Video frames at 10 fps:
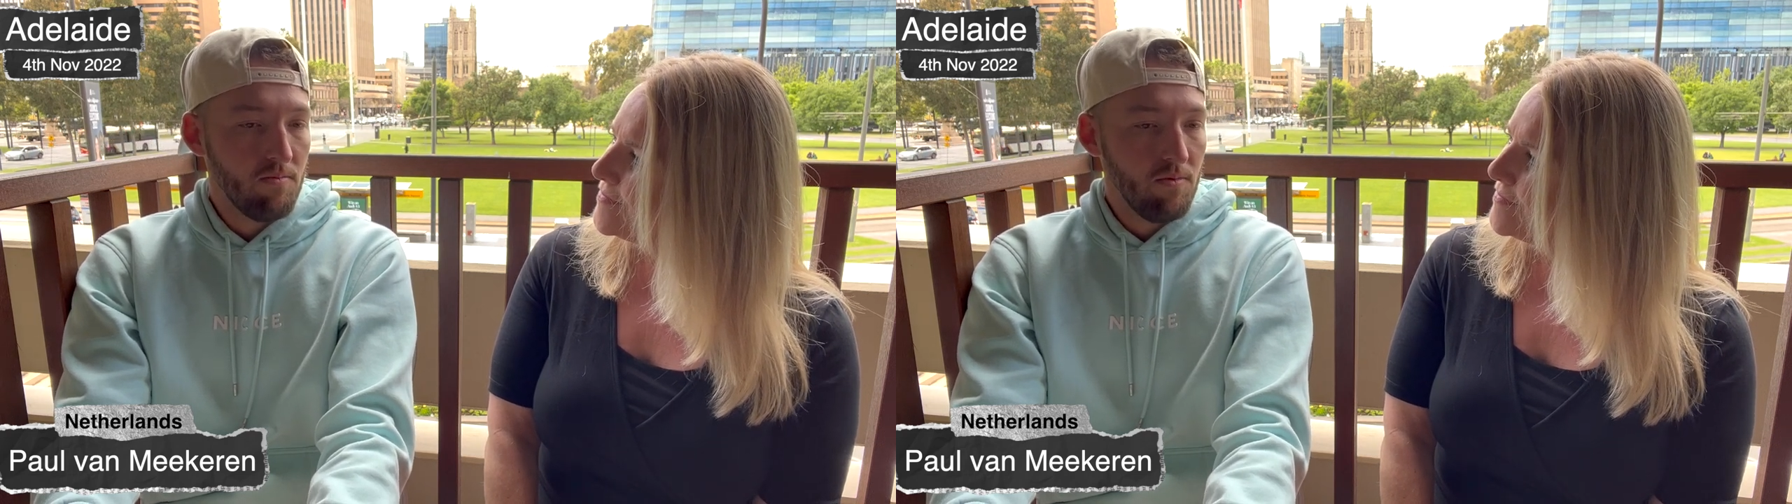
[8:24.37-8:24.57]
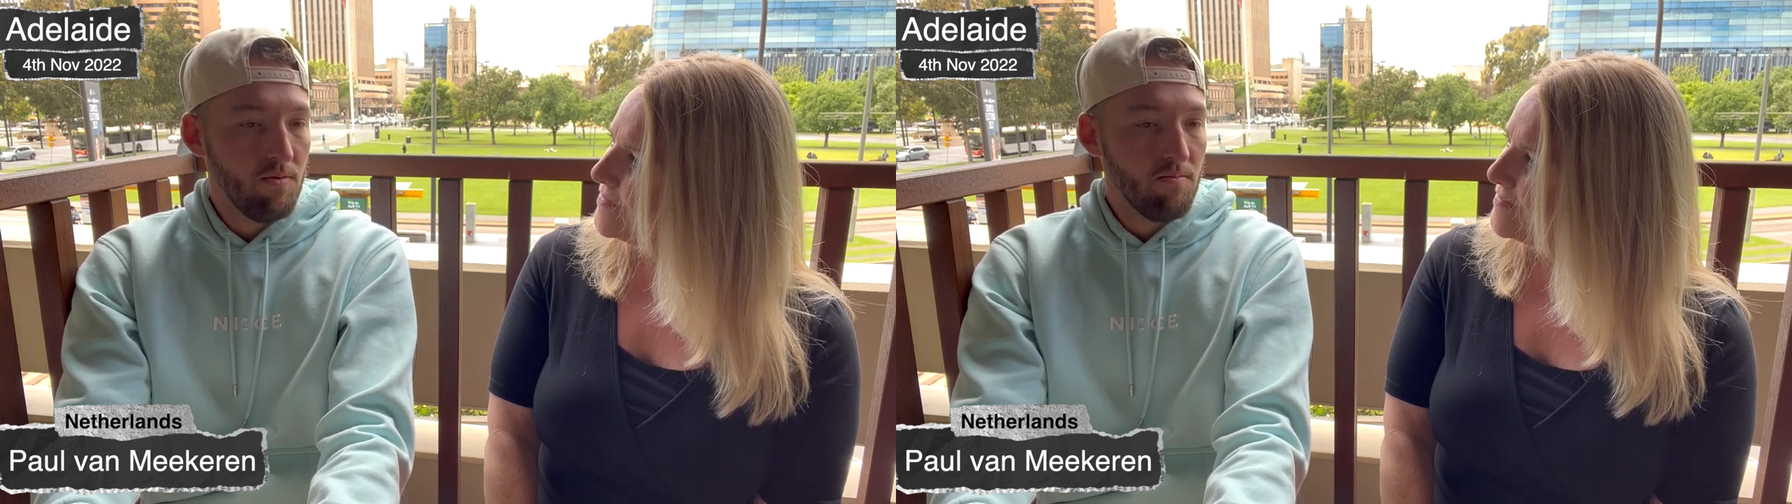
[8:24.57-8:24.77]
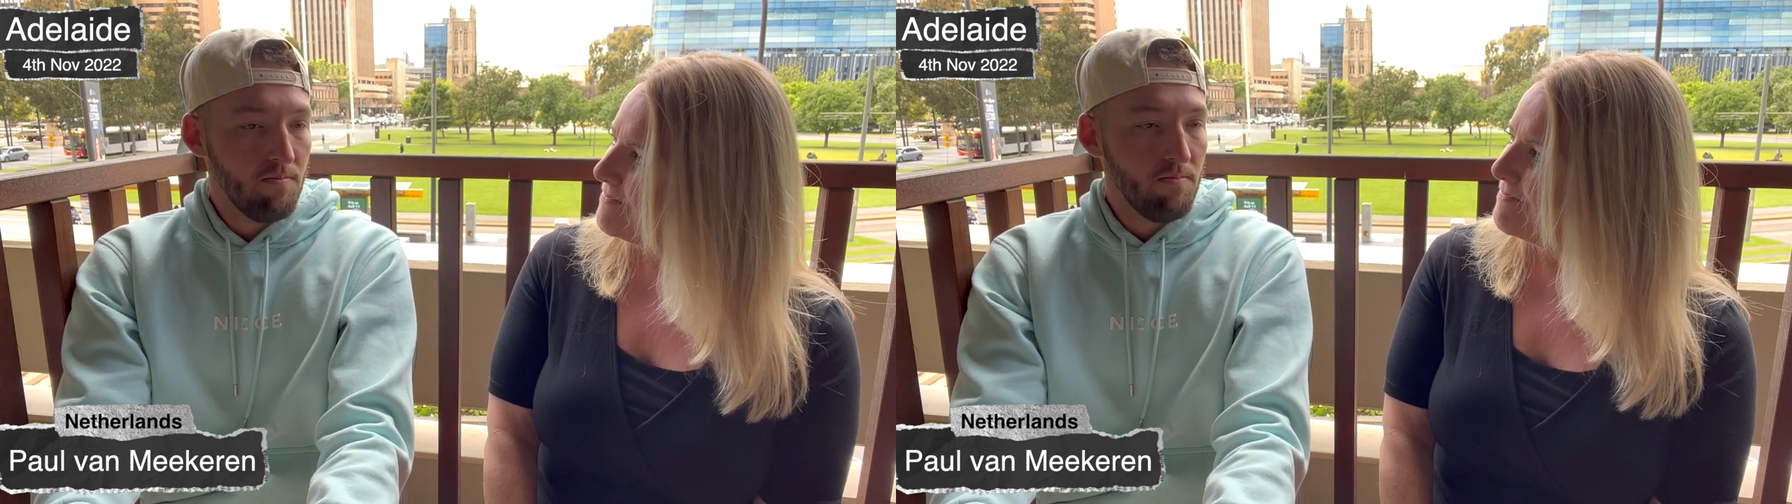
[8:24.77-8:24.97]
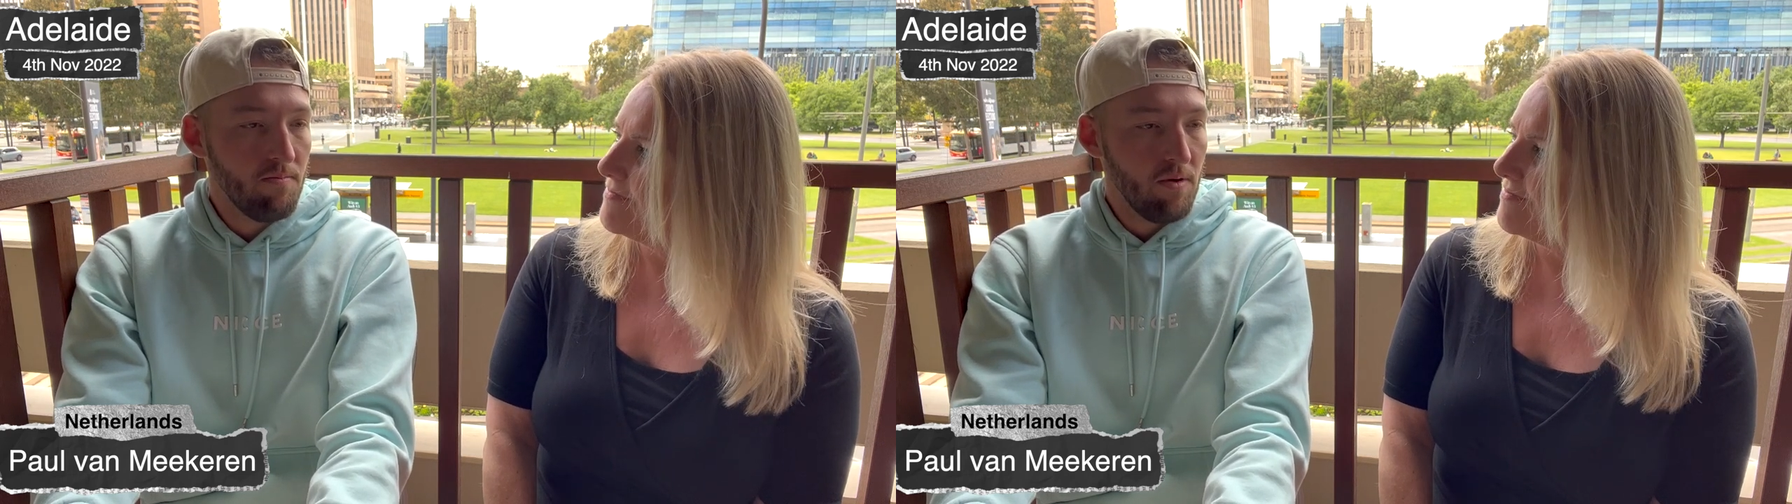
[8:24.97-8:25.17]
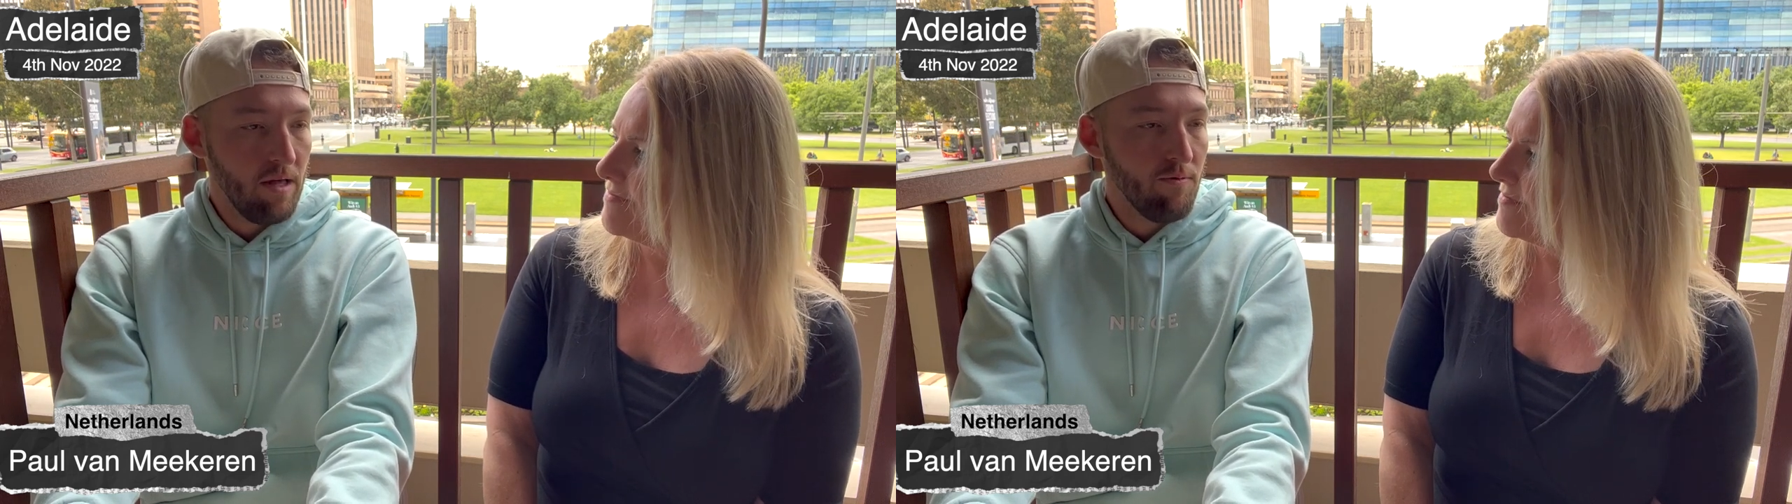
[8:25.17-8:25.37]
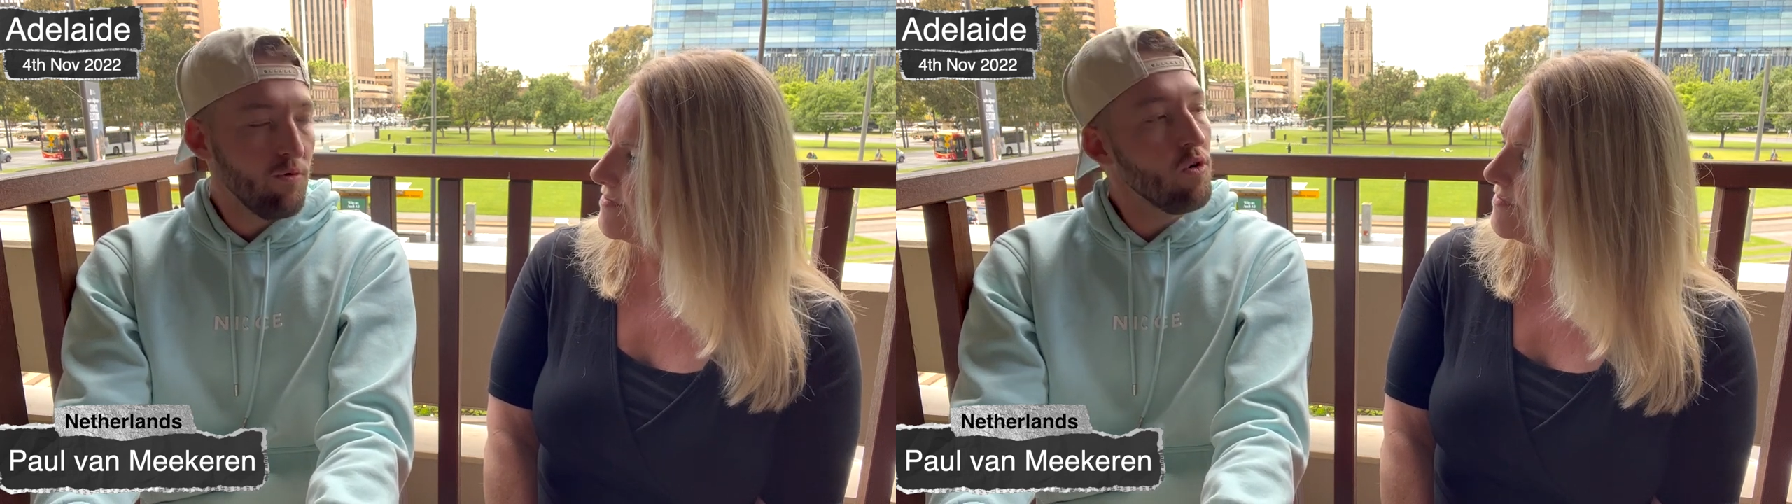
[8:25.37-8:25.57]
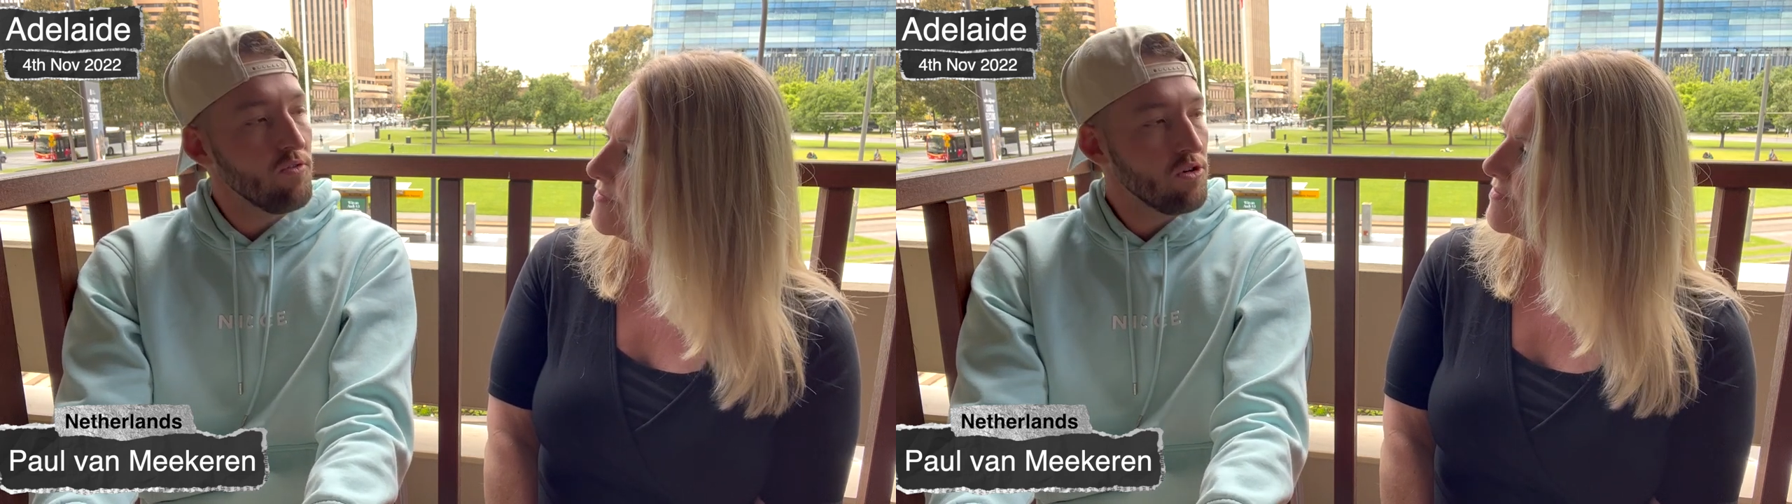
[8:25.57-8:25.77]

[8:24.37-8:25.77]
you involve